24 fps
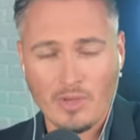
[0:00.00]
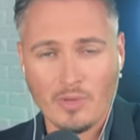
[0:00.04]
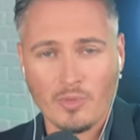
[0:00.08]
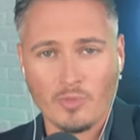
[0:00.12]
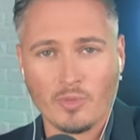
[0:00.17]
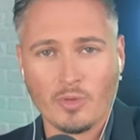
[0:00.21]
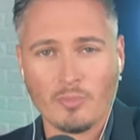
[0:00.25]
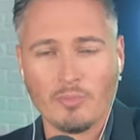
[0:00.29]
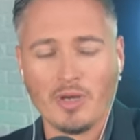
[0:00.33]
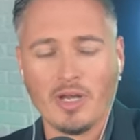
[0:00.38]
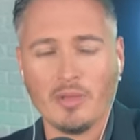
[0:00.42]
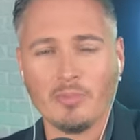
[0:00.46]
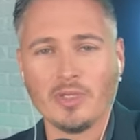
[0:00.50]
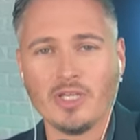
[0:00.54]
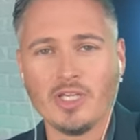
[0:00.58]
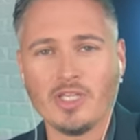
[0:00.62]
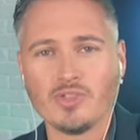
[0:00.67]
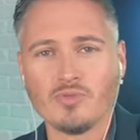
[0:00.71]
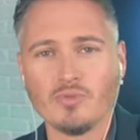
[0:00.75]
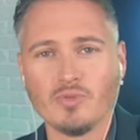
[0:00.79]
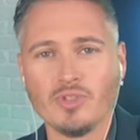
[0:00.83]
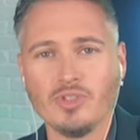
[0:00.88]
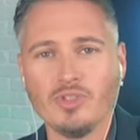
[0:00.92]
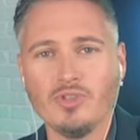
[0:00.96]
Republicans
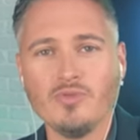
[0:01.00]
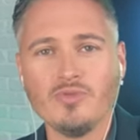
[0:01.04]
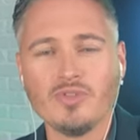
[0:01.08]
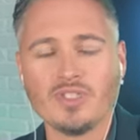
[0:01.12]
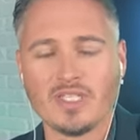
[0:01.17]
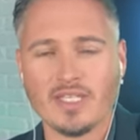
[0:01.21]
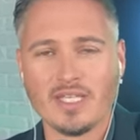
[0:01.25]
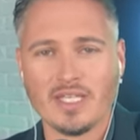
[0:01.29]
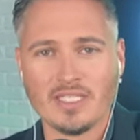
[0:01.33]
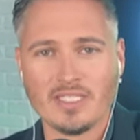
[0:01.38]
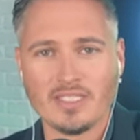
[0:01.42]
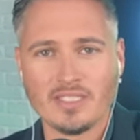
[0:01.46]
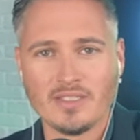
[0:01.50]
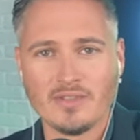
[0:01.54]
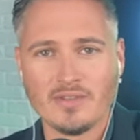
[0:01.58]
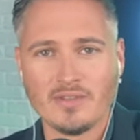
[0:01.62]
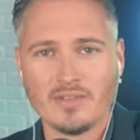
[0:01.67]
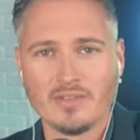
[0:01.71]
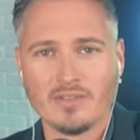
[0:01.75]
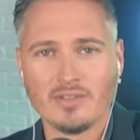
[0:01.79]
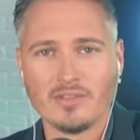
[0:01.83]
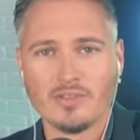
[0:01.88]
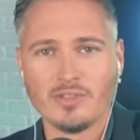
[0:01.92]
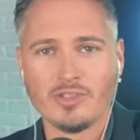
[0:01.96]
will use this
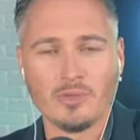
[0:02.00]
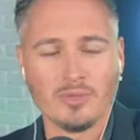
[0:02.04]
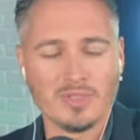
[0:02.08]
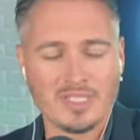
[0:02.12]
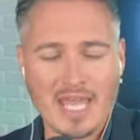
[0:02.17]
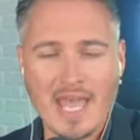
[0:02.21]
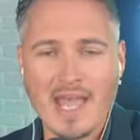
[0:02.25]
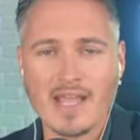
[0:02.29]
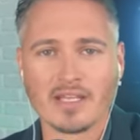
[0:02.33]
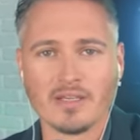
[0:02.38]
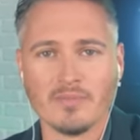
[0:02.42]
to attack